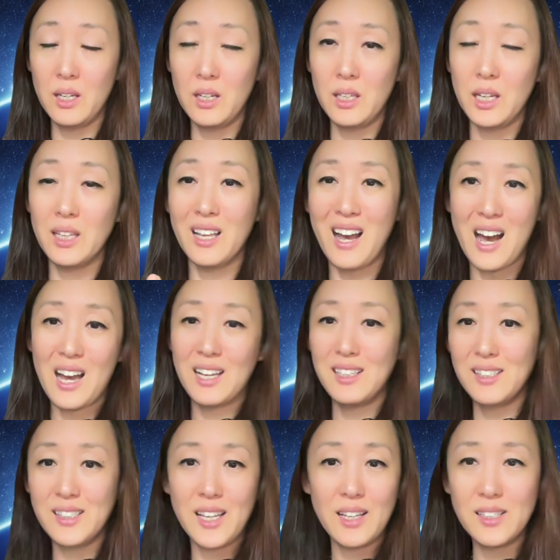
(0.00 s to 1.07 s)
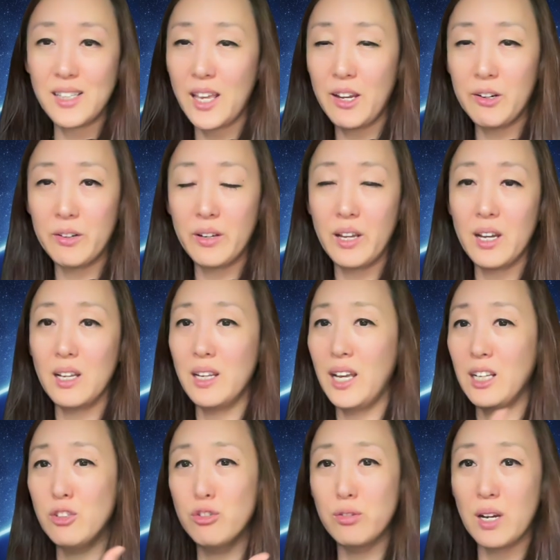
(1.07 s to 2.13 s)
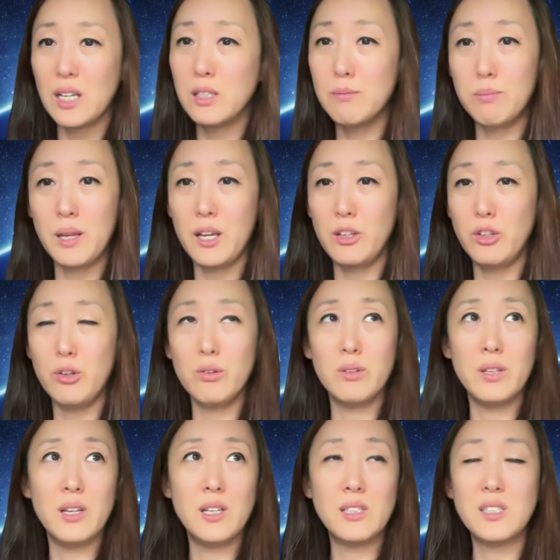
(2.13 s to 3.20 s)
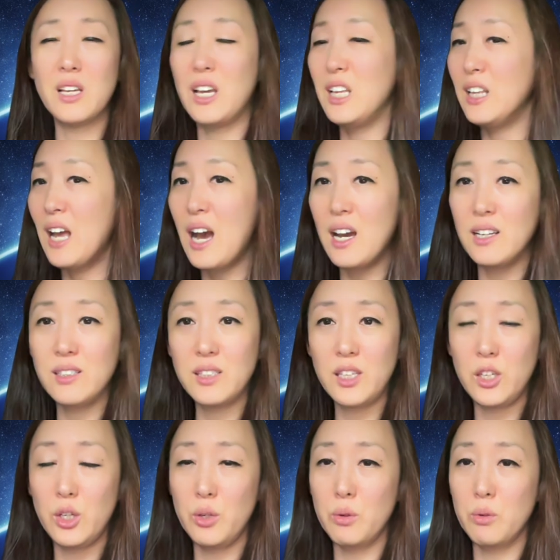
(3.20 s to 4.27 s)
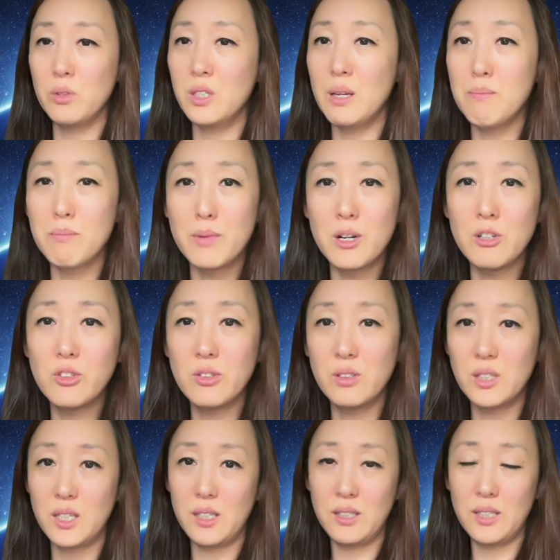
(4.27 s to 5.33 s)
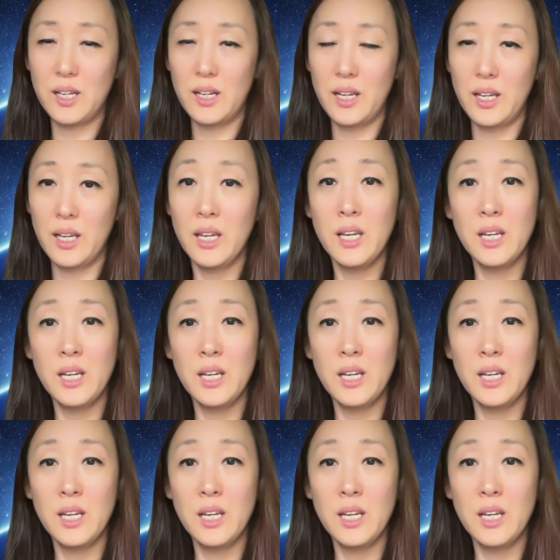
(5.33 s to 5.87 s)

in high stakes area like transplant units, in ICUs, emergency setting,